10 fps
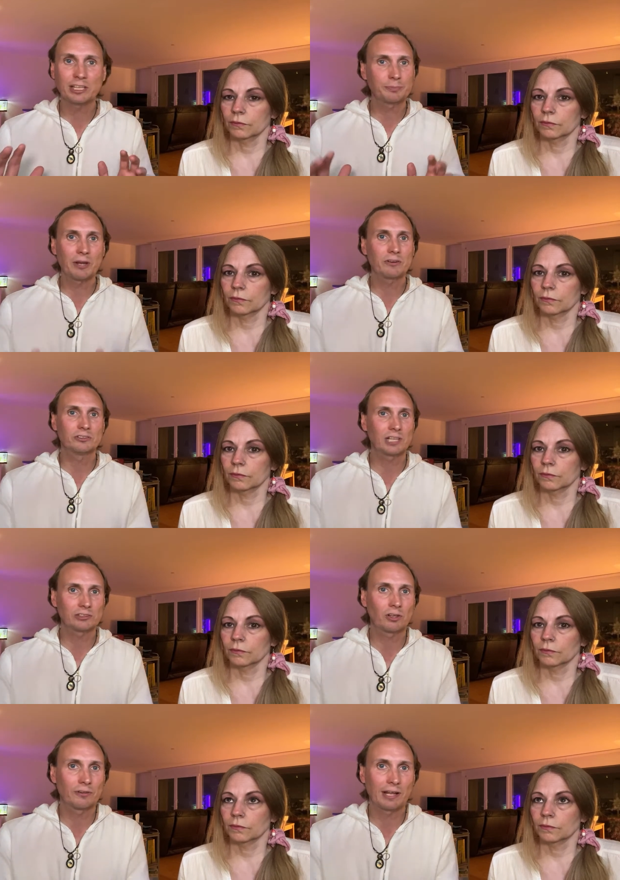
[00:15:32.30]
Speaker 1: experience. That's
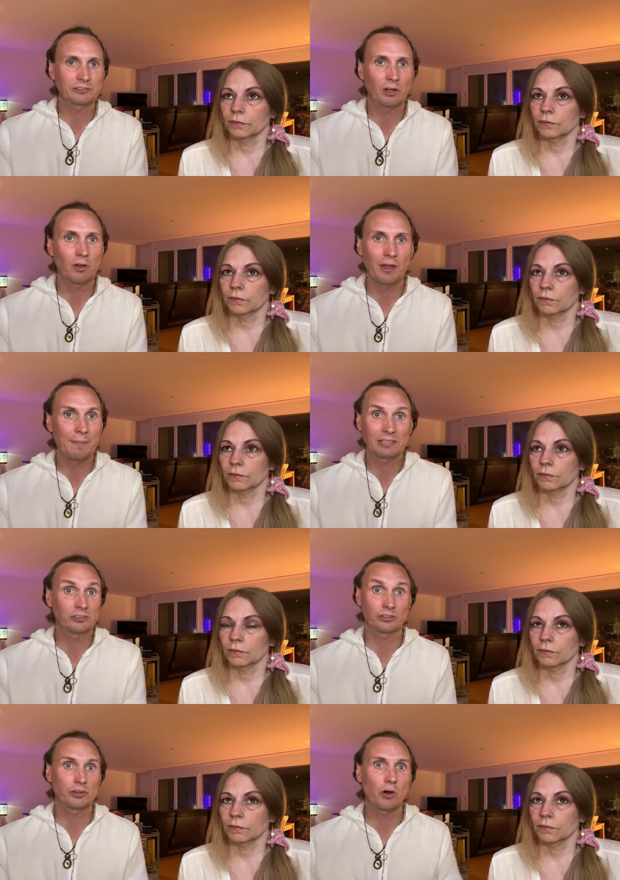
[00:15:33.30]
all. That's all that matters,
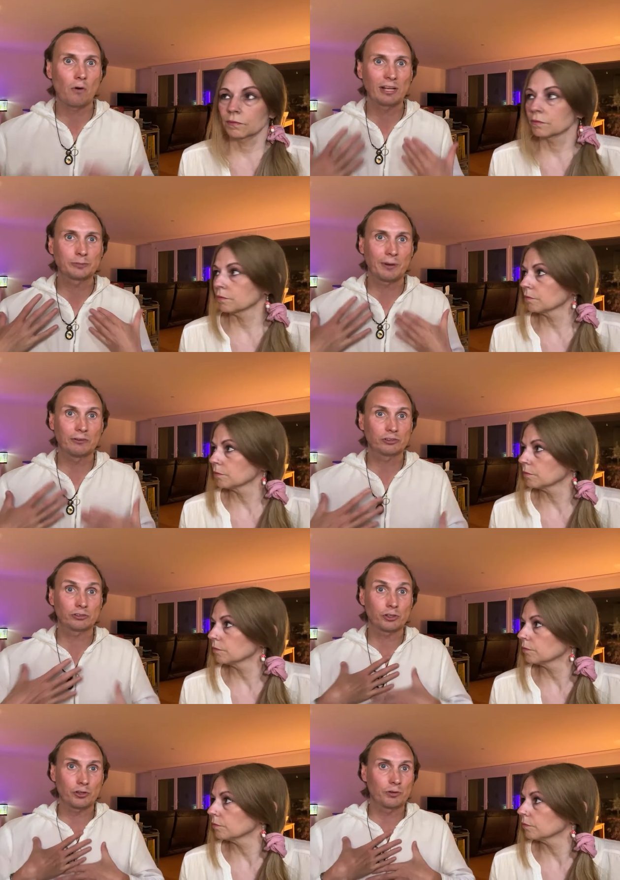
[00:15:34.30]
and your experience as a
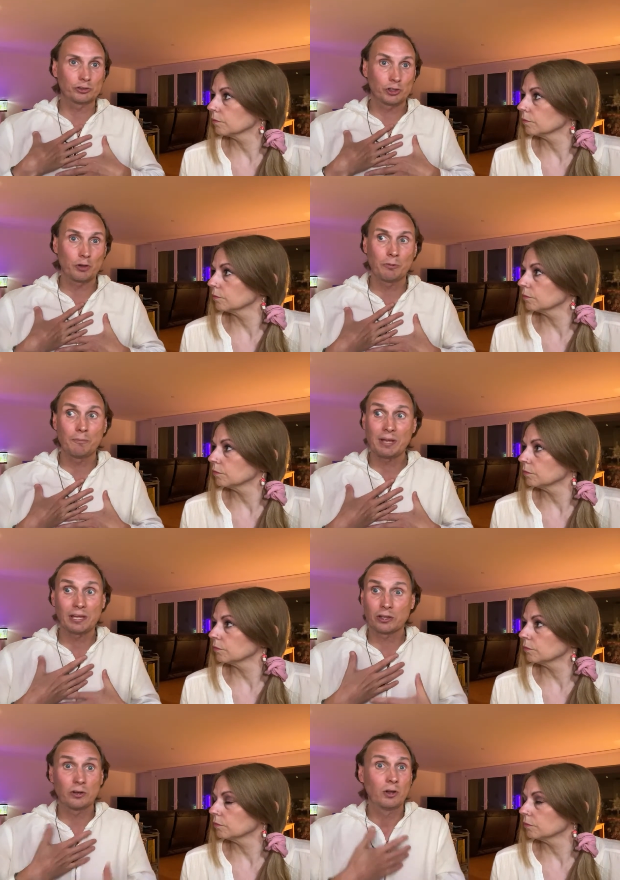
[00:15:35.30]
as a human being,
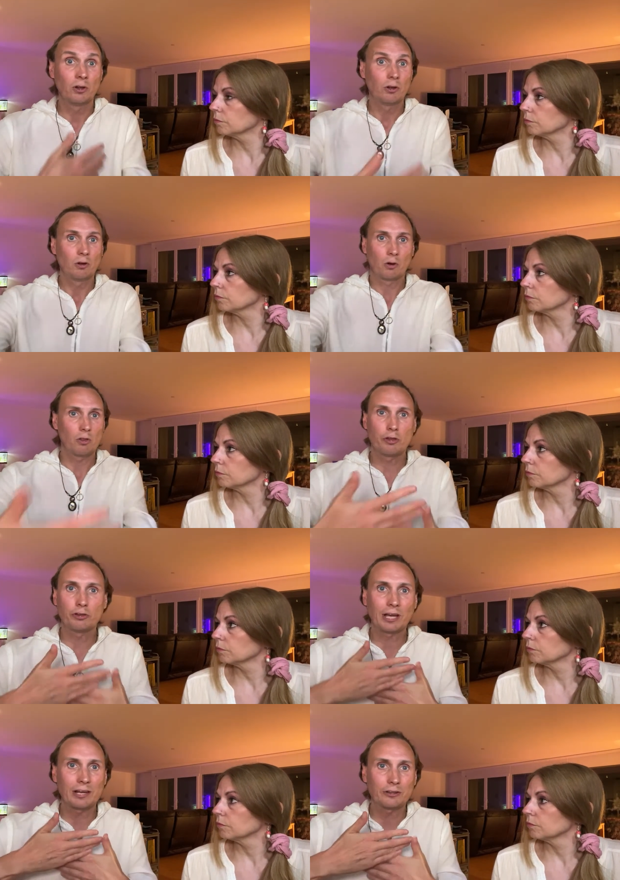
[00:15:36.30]
and the, the
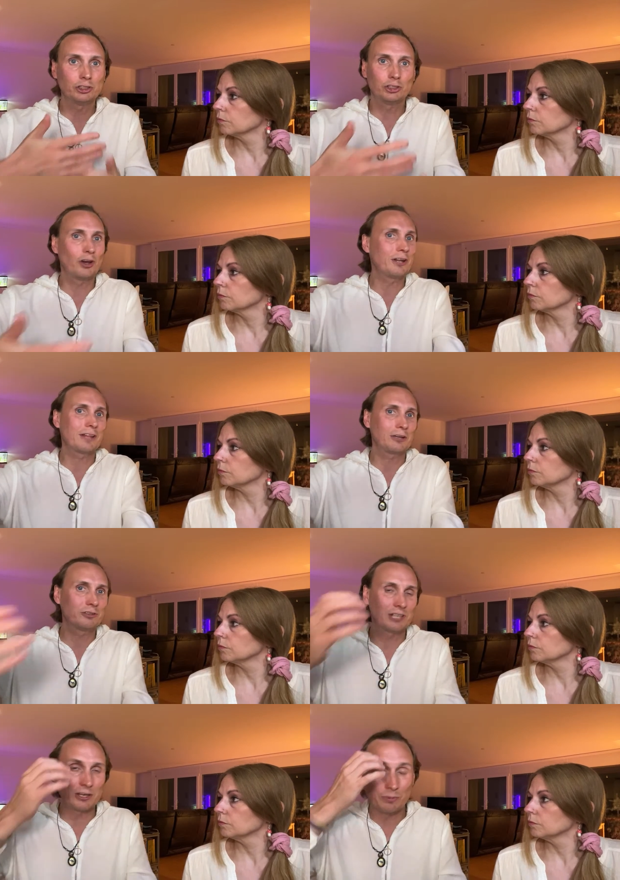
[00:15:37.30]
kind of the journey that you
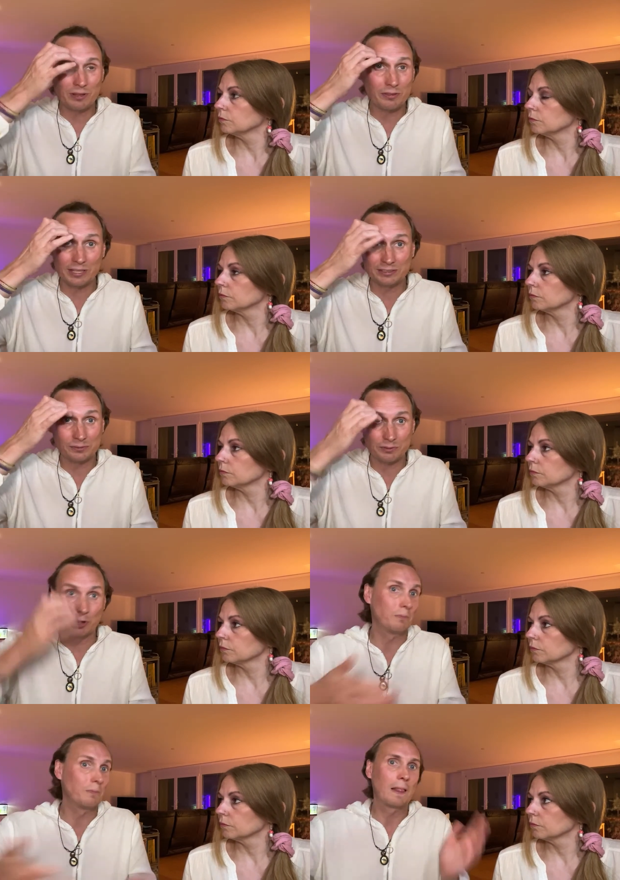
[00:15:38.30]
take with these, you know,
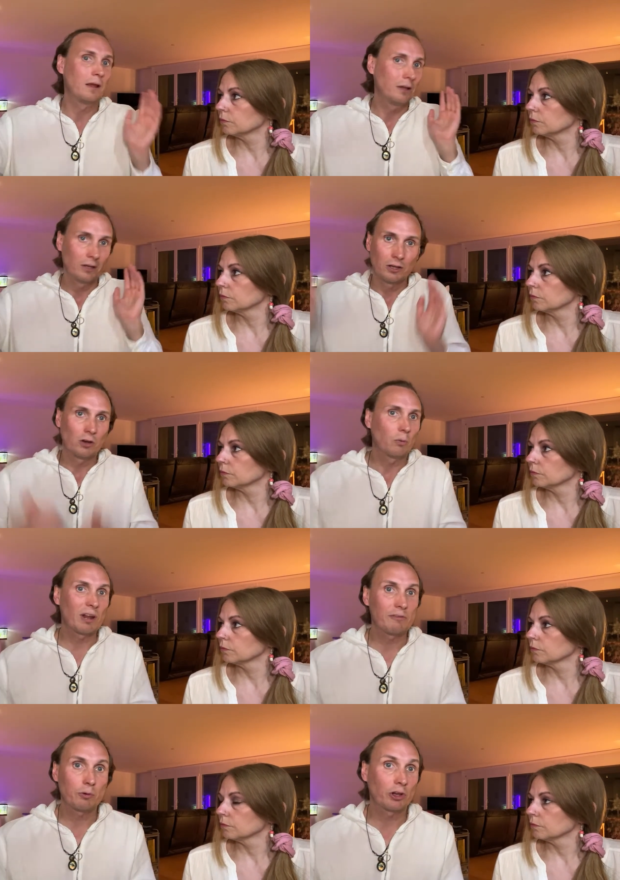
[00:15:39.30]
whatever
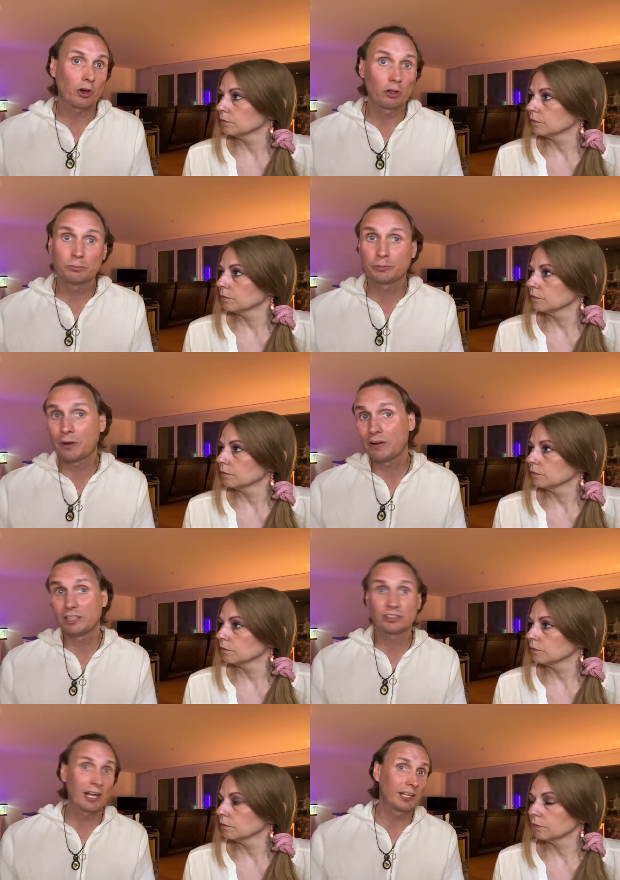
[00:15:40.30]
you want to call them, spirits,
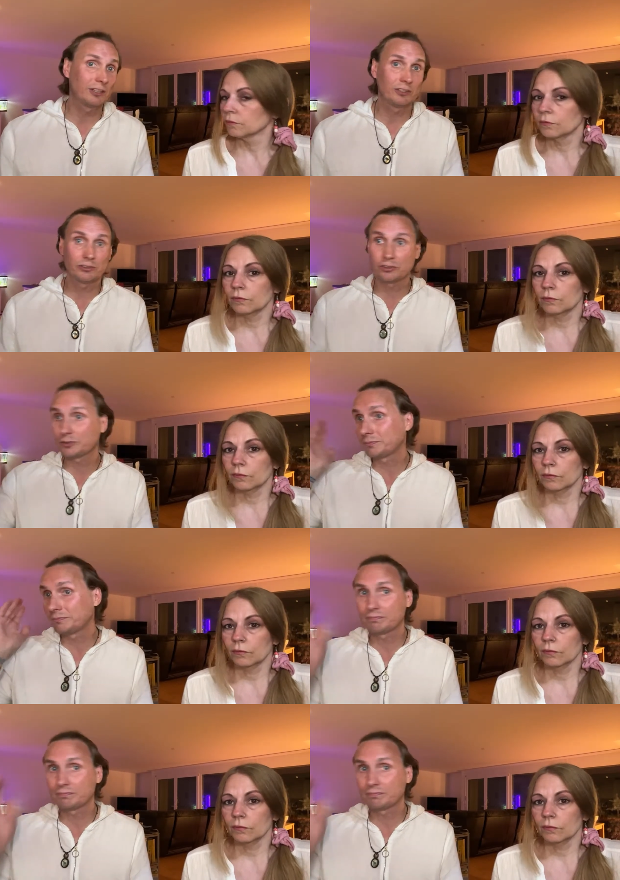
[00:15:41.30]
aliens,